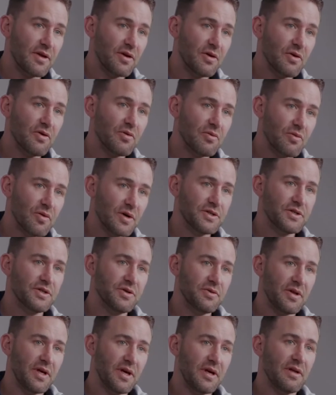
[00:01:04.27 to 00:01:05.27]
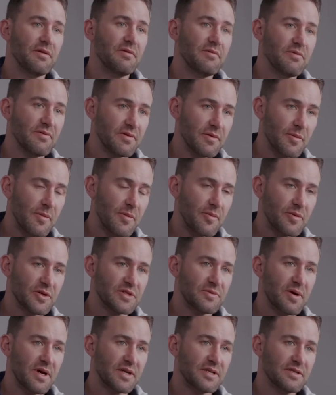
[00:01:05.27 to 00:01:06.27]
you what you need from a
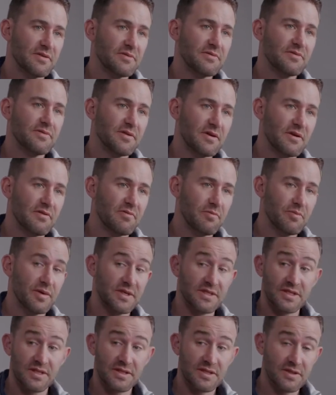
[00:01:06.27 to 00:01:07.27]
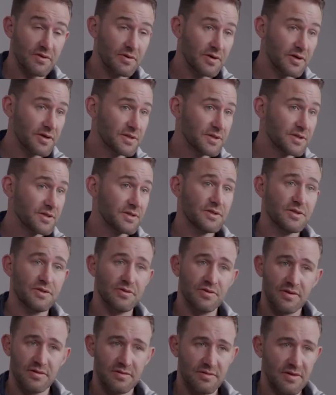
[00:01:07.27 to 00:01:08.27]
perspective of business owners
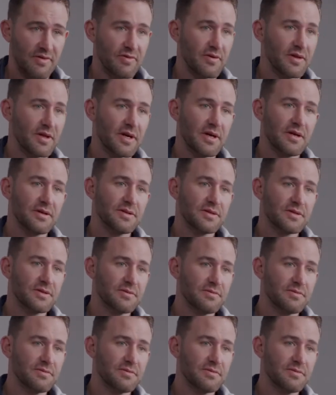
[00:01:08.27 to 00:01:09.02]
to everything else.